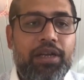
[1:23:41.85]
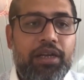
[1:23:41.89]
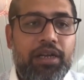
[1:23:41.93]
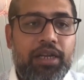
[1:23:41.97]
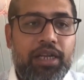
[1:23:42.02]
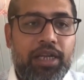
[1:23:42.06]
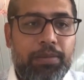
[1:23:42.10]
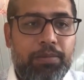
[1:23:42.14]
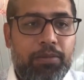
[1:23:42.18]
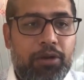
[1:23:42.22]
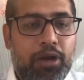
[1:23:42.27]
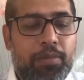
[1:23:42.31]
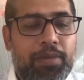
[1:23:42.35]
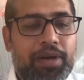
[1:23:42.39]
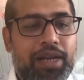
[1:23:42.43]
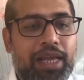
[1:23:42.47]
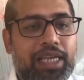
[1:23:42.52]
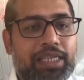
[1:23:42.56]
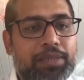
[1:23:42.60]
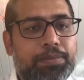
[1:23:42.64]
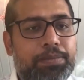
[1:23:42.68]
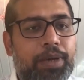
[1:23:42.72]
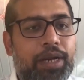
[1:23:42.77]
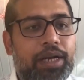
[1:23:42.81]
deployment
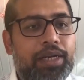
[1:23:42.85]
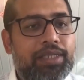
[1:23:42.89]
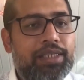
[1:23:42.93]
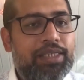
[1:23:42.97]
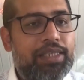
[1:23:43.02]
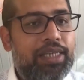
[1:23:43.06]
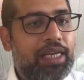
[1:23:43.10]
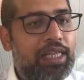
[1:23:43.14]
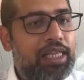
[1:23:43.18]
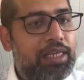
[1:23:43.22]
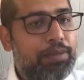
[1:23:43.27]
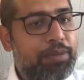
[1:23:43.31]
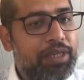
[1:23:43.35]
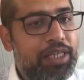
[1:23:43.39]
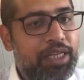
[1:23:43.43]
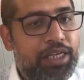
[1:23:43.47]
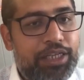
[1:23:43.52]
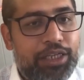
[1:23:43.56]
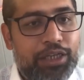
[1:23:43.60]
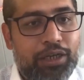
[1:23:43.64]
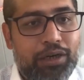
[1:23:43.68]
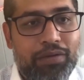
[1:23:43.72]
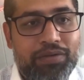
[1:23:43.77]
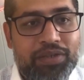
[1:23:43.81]
aspect,
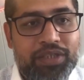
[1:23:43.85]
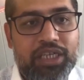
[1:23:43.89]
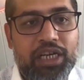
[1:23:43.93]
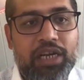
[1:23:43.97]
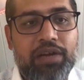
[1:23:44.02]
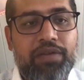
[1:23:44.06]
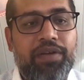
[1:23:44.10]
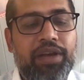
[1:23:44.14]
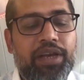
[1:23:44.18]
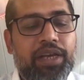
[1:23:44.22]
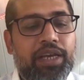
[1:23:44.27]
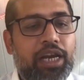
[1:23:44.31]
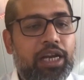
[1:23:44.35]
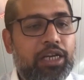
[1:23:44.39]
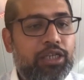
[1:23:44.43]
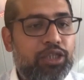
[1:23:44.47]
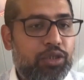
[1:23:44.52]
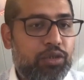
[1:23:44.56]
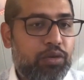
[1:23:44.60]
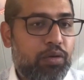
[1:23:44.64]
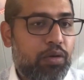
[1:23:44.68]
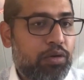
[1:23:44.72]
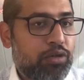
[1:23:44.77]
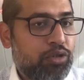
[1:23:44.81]
scalability of serving, and
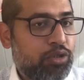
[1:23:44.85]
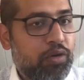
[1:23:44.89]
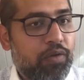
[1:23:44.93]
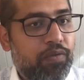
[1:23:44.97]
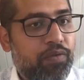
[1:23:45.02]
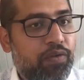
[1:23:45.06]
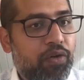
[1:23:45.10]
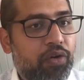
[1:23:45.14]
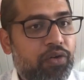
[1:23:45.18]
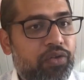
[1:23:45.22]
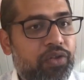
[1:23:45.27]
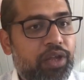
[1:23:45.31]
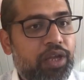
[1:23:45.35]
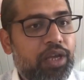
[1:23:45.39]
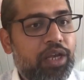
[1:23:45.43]
so on and so forth.